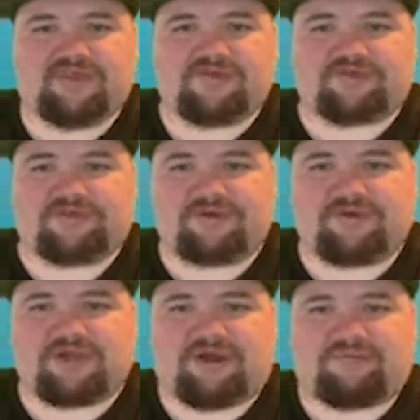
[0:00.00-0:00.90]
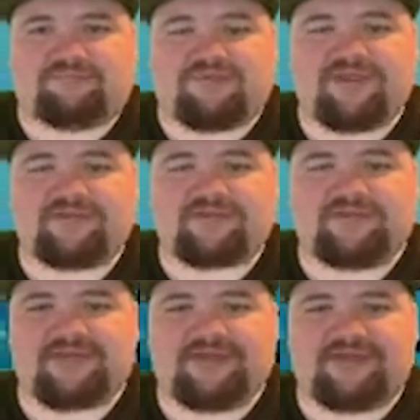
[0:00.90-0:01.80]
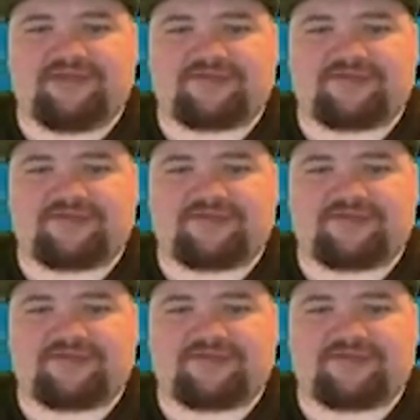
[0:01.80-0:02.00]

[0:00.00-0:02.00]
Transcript: So there we go. This is